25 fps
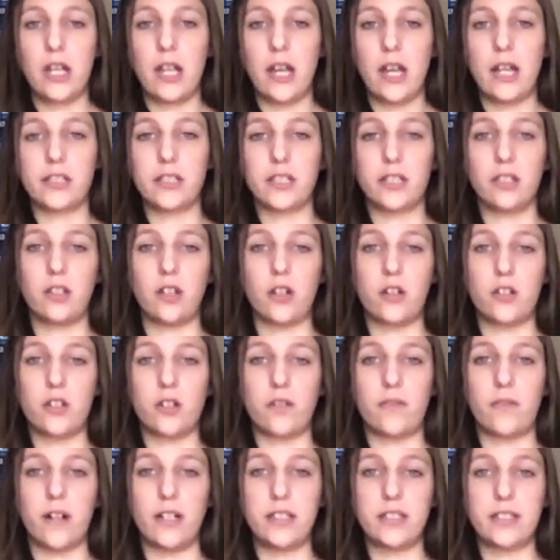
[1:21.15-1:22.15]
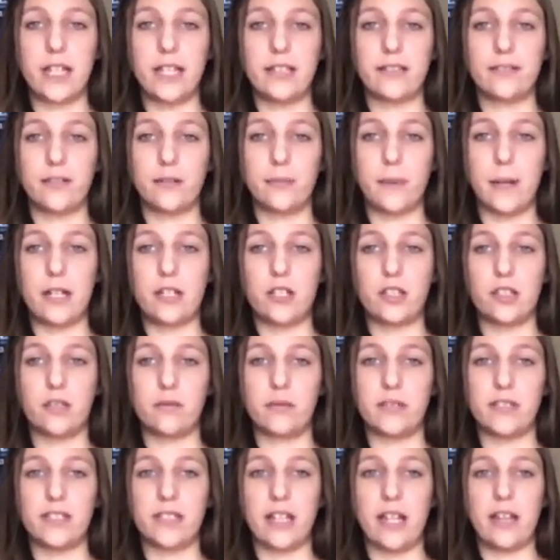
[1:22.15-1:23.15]
has a larger font size for patients
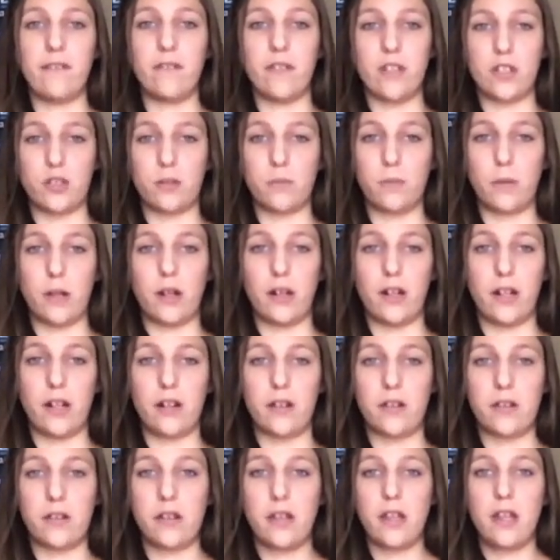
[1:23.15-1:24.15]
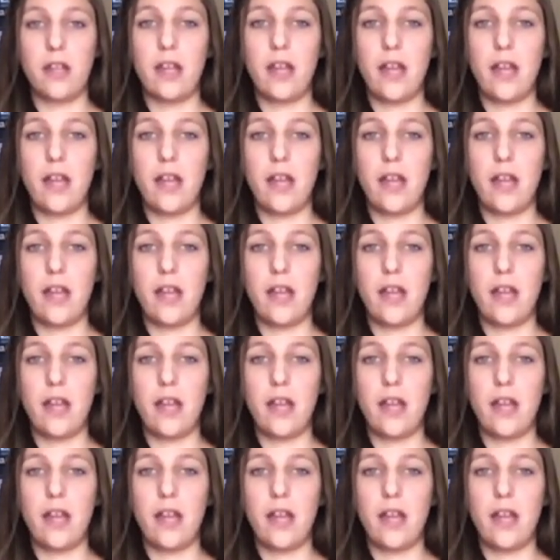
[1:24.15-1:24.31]
with slight vision barriers,